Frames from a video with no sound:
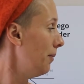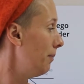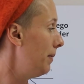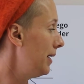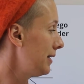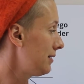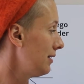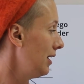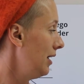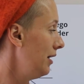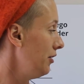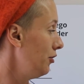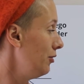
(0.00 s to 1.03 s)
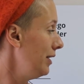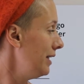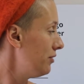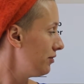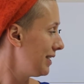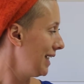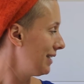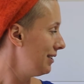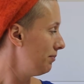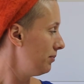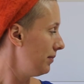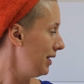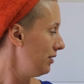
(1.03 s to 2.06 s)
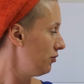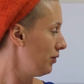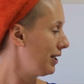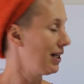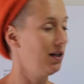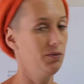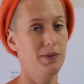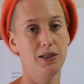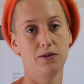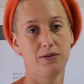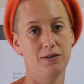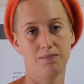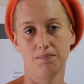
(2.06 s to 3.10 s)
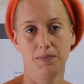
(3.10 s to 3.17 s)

But you need to take them into account because